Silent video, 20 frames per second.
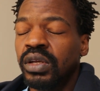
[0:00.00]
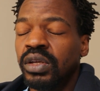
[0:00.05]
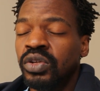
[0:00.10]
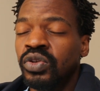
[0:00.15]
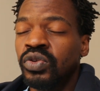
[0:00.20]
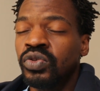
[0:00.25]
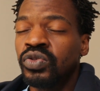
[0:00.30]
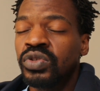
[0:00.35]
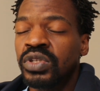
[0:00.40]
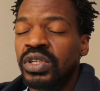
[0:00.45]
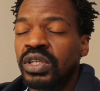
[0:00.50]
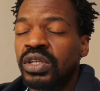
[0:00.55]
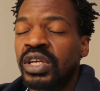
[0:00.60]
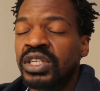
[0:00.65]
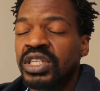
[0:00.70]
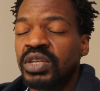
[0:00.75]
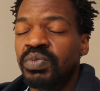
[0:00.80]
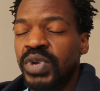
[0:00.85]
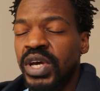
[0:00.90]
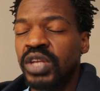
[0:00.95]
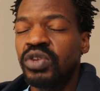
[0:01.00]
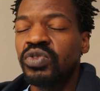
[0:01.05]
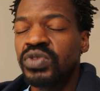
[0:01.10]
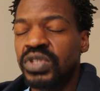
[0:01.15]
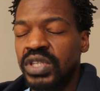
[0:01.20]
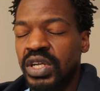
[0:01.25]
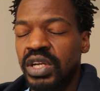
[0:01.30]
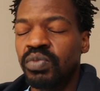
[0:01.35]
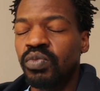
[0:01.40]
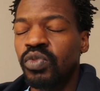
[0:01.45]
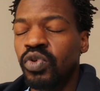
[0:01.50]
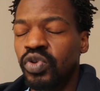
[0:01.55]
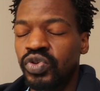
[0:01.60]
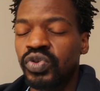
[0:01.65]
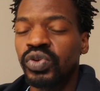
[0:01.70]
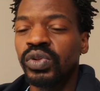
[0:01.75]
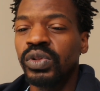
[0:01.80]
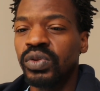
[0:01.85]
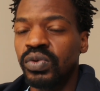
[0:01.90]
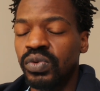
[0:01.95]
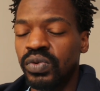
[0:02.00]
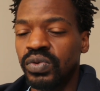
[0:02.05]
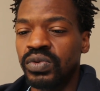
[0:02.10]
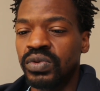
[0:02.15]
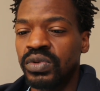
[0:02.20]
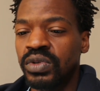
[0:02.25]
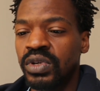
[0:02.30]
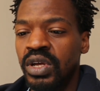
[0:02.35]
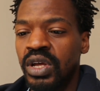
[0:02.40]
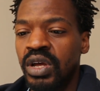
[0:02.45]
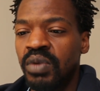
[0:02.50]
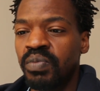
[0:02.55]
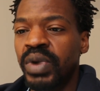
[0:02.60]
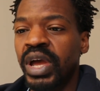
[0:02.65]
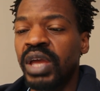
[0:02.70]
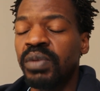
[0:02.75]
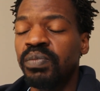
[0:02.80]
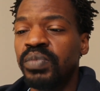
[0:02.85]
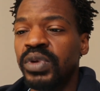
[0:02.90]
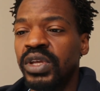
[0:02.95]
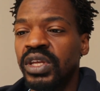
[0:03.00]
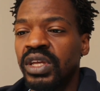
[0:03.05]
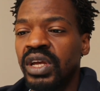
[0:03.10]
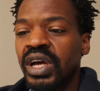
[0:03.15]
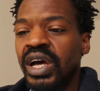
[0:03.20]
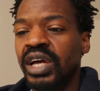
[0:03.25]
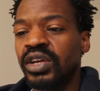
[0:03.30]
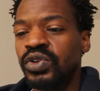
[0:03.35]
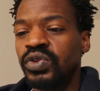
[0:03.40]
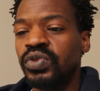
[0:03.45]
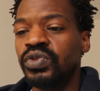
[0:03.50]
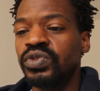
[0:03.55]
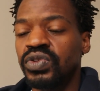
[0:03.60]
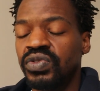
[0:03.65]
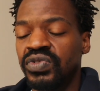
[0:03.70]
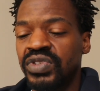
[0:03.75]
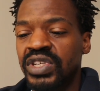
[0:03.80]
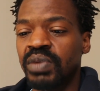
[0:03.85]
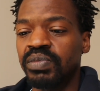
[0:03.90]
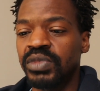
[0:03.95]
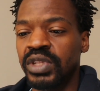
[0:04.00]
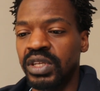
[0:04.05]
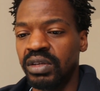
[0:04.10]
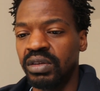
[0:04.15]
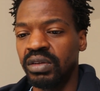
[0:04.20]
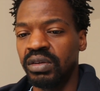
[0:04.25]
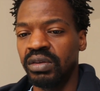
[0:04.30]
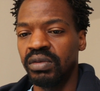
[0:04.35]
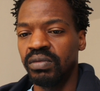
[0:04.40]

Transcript: you, as a man, you stand more to lose by being accused of something